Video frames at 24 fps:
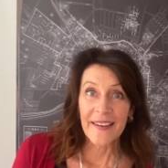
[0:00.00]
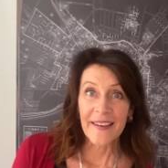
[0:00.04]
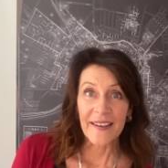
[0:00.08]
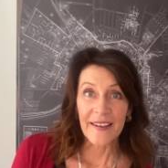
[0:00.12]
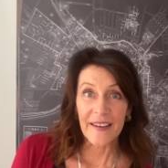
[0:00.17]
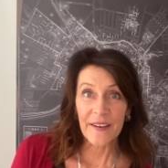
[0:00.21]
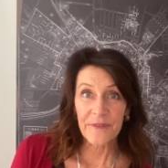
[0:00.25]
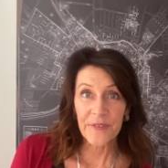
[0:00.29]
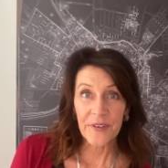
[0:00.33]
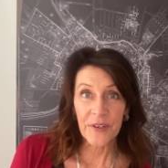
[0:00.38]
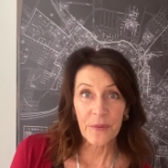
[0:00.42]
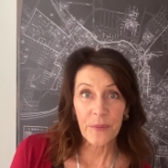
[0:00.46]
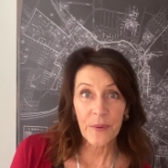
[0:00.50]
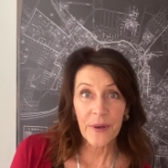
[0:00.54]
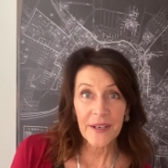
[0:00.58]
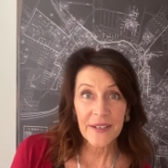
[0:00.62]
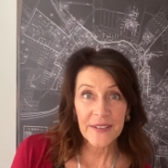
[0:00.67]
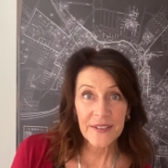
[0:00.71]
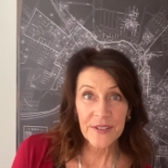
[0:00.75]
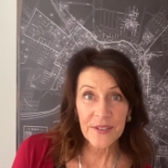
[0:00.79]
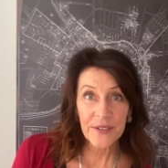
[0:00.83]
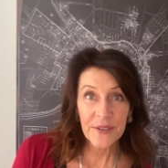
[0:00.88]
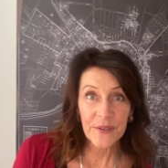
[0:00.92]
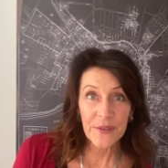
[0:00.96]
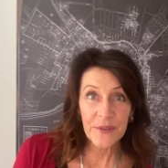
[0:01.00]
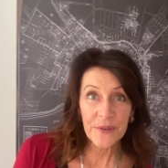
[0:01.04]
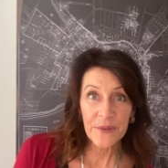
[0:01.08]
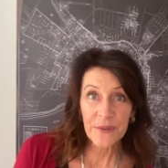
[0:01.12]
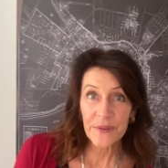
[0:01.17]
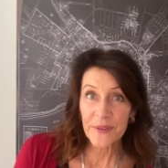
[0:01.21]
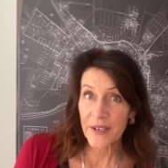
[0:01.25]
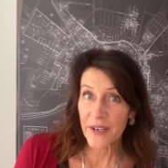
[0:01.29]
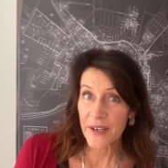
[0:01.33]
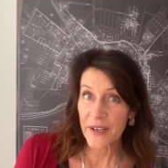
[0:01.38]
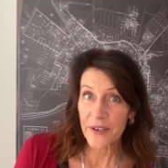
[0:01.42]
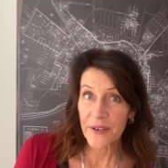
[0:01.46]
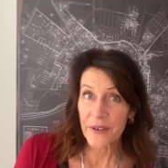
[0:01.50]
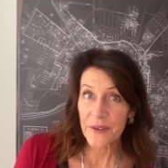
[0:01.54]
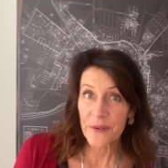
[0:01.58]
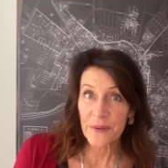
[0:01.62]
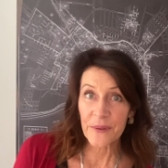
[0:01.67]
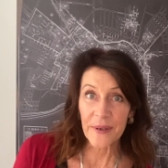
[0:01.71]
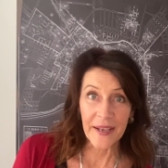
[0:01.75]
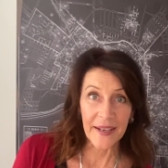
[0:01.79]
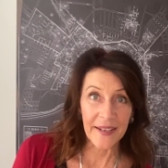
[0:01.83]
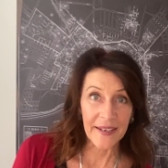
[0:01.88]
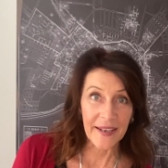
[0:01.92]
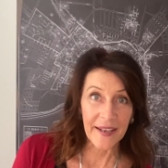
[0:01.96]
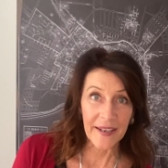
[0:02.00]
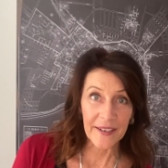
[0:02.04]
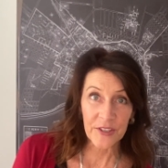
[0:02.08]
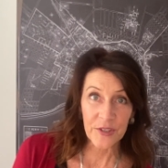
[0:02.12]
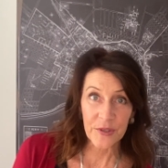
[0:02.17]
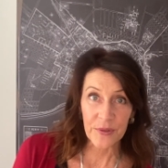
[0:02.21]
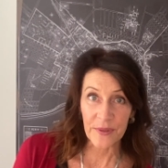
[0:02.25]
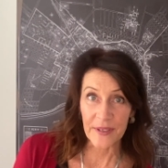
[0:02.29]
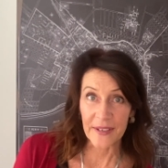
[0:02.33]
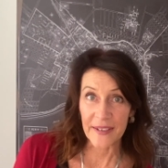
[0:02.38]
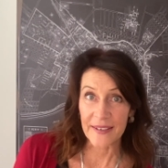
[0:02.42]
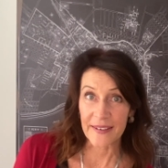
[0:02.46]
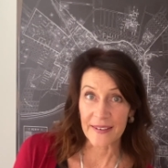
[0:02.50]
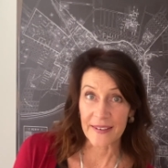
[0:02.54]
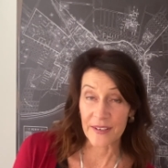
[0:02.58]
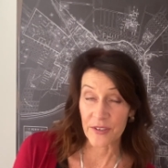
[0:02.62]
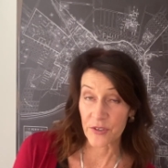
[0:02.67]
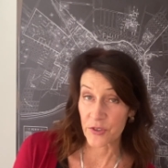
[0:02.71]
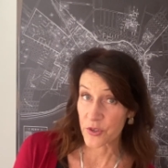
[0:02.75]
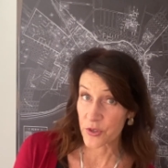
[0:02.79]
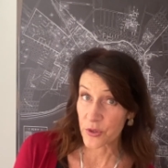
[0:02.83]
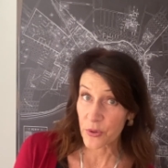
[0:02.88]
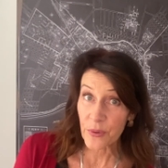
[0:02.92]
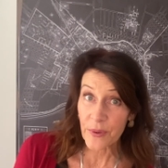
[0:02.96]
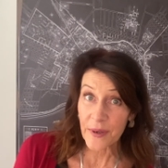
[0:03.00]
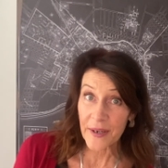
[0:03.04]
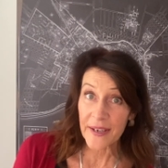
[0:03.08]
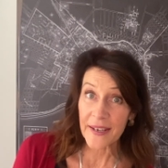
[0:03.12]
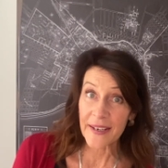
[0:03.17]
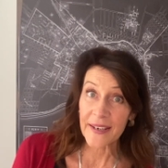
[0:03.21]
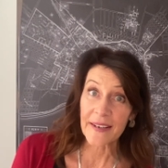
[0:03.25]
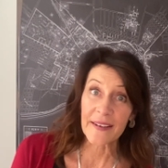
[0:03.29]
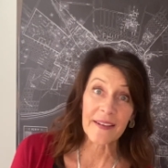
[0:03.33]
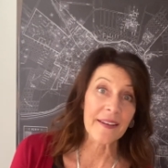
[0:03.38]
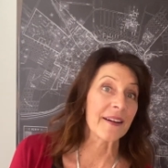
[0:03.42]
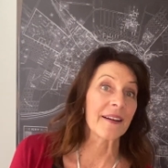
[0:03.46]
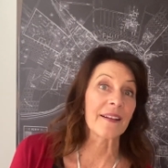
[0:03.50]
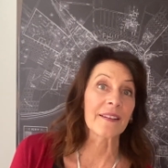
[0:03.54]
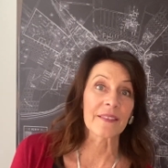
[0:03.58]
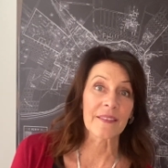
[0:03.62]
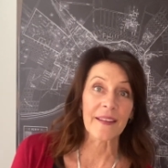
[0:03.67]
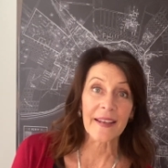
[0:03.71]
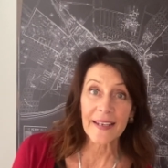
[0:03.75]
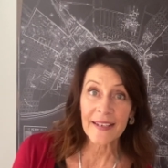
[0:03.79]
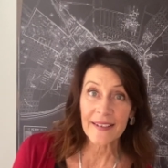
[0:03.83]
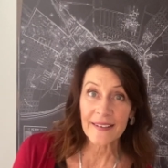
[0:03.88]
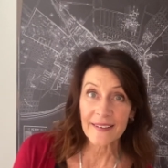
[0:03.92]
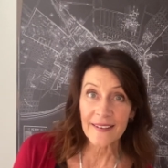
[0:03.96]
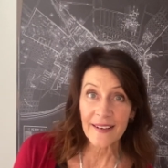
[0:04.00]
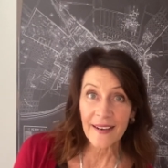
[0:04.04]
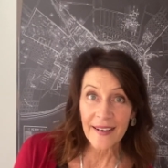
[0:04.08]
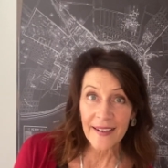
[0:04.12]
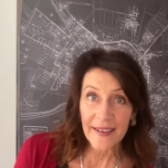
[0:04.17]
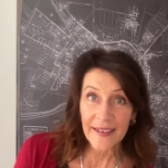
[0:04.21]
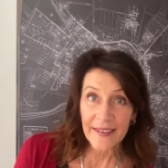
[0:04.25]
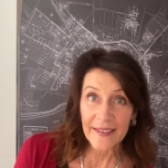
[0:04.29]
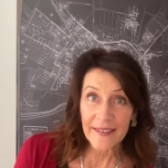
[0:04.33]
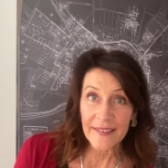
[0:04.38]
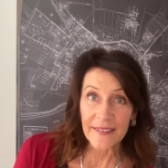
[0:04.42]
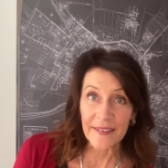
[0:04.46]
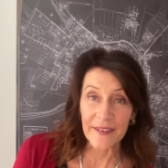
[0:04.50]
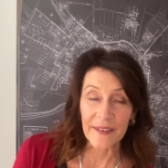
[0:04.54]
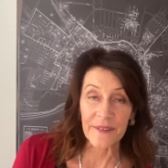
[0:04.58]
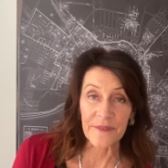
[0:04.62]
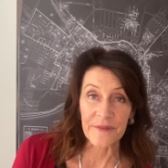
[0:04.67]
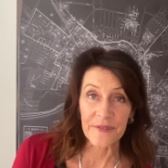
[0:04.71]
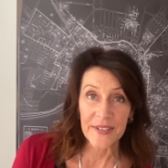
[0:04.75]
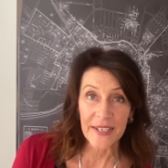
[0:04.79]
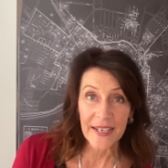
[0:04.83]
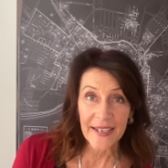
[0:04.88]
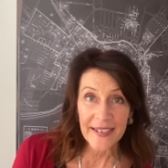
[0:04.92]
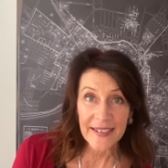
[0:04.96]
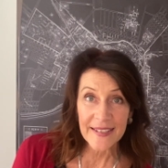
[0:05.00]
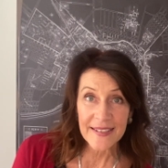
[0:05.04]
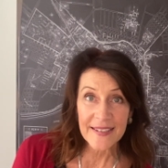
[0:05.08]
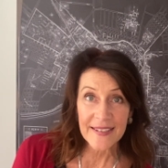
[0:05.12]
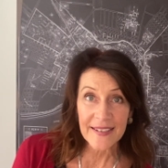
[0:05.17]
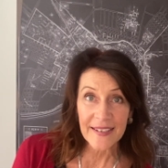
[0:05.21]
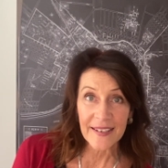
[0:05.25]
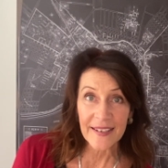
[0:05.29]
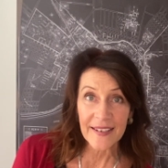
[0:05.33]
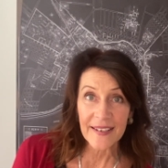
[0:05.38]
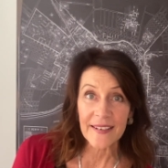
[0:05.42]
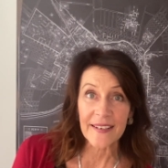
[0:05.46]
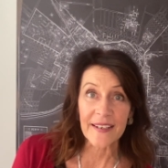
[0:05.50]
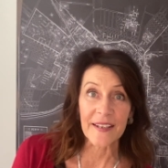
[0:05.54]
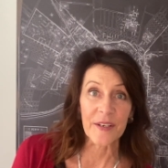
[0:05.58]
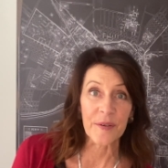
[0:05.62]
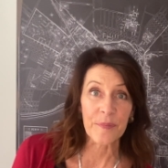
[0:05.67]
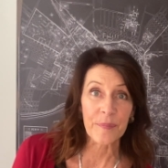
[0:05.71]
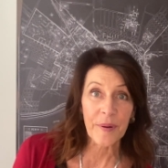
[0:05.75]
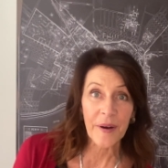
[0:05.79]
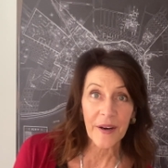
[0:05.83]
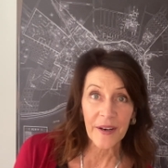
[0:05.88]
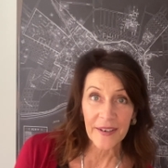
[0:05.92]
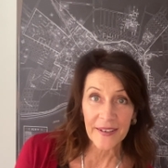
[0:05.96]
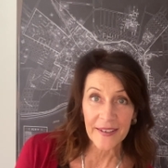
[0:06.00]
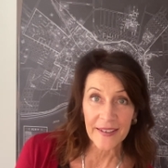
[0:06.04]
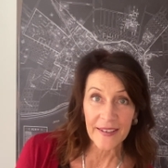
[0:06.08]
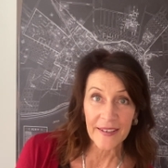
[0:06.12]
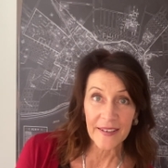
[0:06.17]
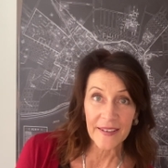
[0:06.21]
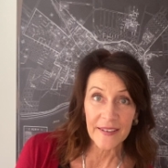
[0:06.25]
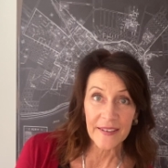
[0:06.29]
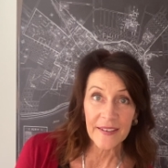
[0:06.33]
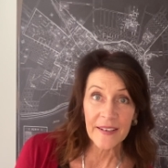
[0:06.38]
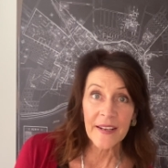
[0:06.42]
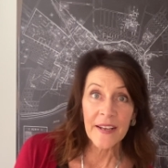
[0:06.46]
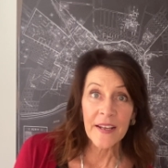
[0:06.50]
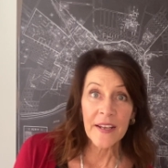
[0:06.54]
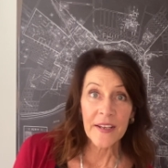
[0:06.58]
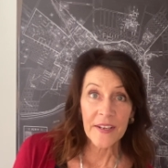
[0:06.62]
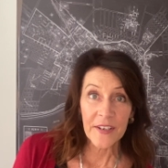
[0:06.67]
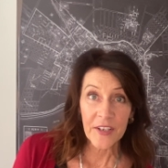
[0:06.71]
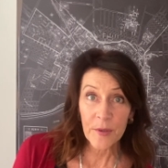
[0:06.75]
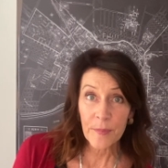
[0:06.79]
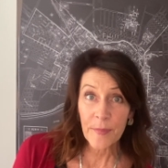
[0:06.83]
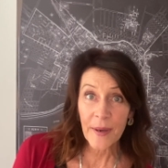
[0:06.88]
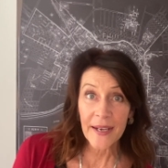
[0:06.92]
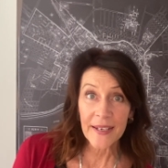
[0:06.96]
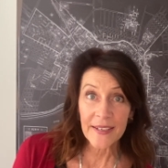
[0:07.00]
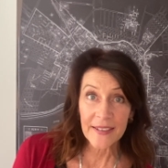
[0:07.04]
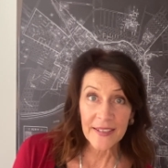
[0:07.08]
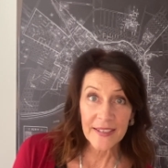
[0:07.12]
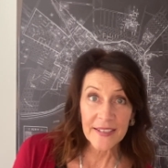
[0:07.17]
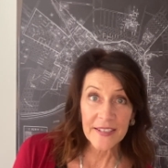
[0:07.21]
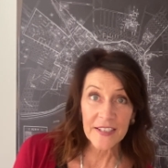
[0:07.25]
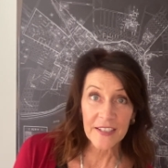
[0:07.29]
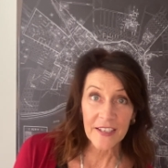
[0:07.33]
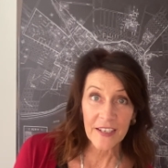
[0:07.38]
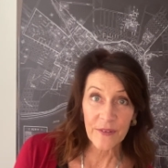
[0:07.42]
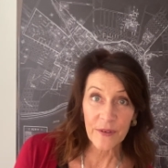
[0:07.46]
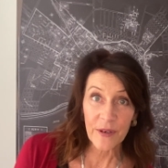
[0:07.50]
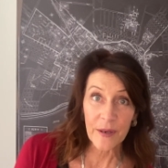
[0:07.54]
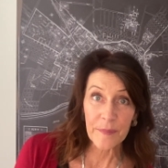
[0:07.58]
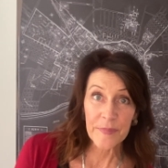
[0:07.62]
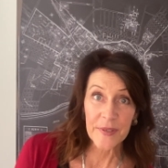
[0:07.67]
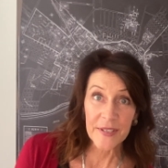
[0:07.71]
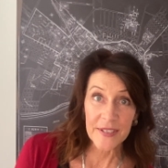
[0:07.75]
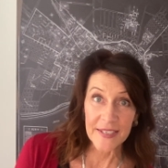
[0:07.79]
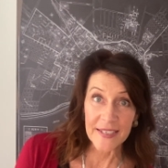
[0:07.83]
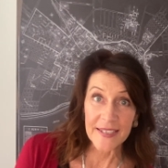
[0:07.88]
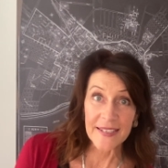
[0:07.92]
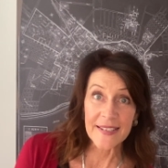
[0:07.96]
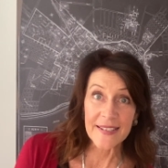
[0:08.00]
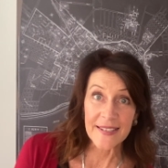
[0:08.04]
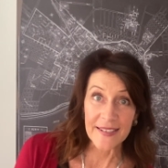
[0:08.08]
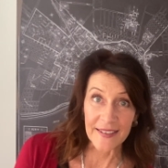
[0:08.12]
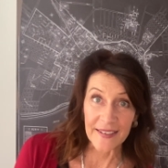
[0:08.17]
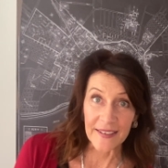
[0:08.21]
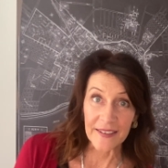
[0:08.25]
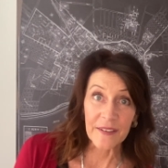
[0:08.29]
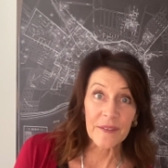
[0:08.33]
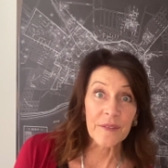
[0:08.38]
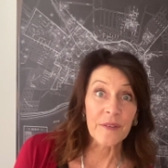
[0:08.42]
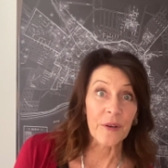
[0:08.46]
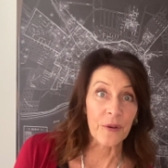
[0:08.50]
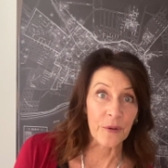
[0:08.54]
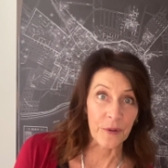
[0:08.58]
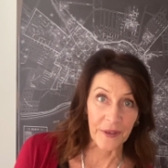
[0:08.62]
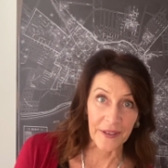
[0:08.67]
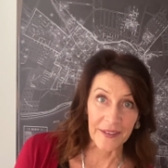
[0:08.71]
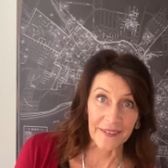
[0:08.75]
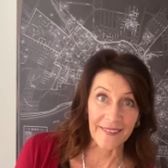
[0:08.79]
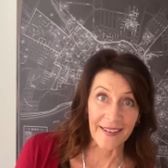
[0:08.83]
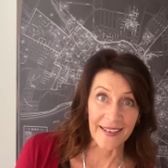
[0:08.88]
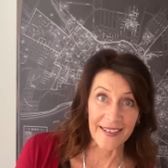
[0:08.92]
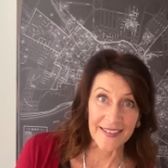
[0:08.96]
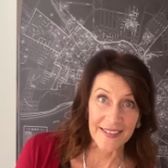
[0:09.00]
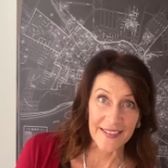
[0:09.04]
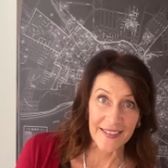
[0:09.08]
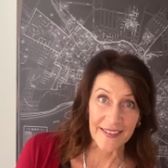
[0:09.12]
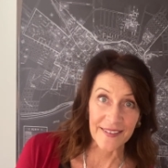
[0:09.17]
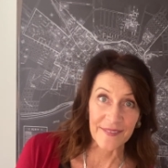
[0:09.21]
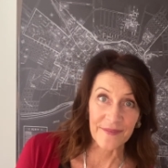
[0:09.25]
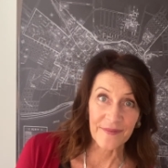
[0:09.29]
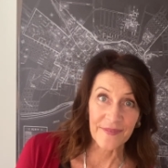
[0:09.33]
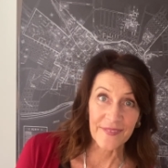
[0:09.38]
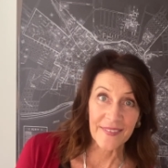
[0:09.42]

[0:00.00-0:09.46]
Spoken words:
If you want to go and actually enjoy a late night of dancing and partying, you might need to go up to DC or Atlanta.